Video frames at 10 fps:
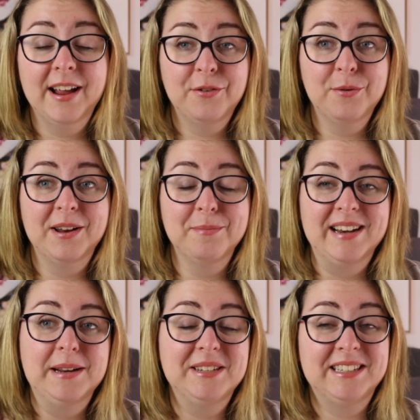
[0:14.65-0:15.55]
Hi everyone, my
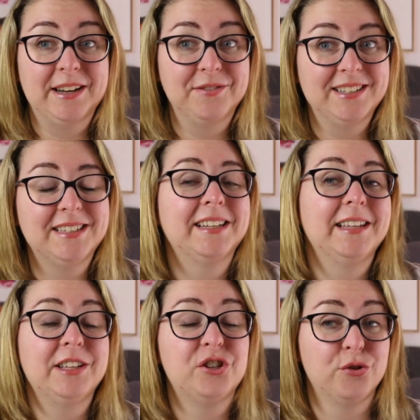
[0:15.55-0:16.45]
name is Steph, this is
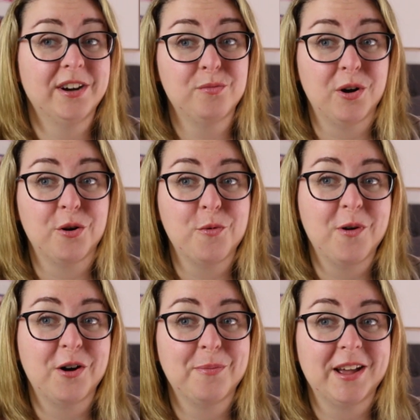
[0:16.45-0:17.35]
Kidlit Joy and welcome or
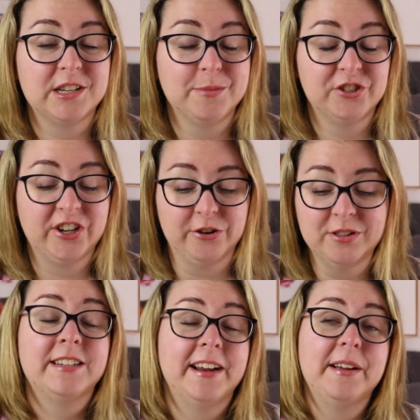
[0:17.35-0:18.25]
welcome back to my
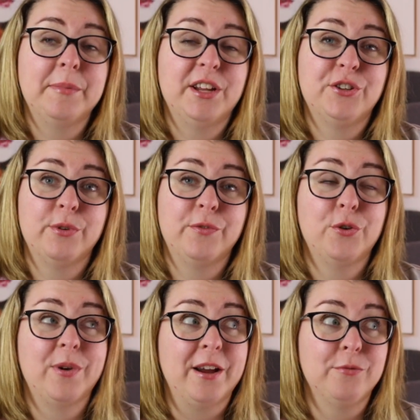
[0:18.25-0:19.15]
channel. Today I'm here to
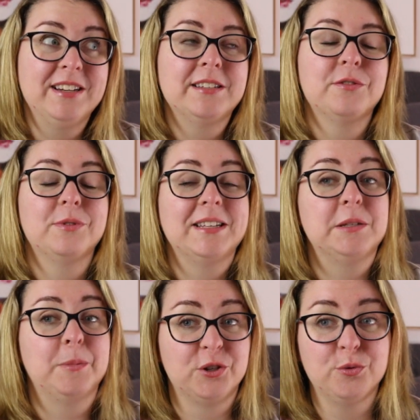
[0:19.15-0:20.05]
review a recent
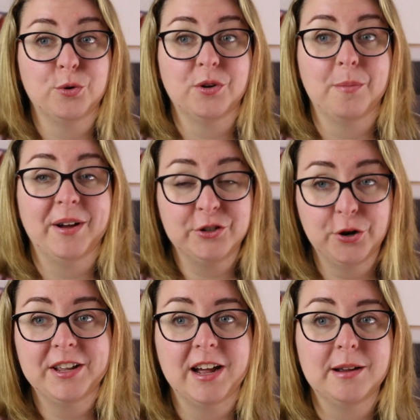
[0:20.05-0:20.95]
release picture book by Tony